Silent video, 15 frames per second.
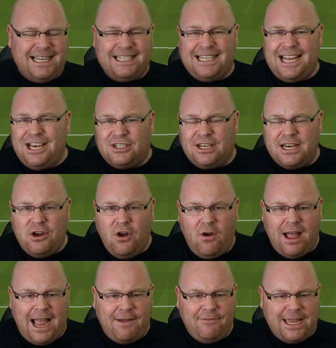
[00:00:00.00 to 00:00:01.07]
essentially
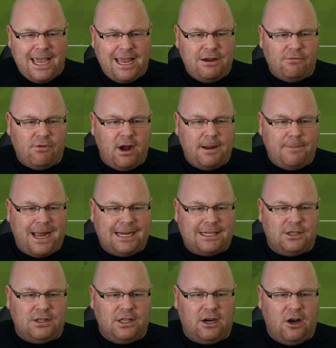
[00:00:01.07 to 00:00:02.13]
not having any
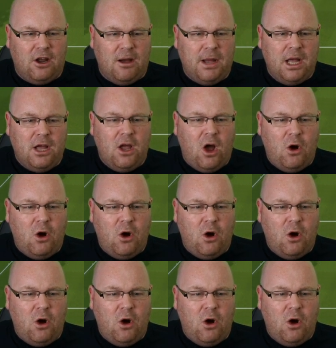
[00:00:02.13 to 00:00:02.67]
right-backs at the club,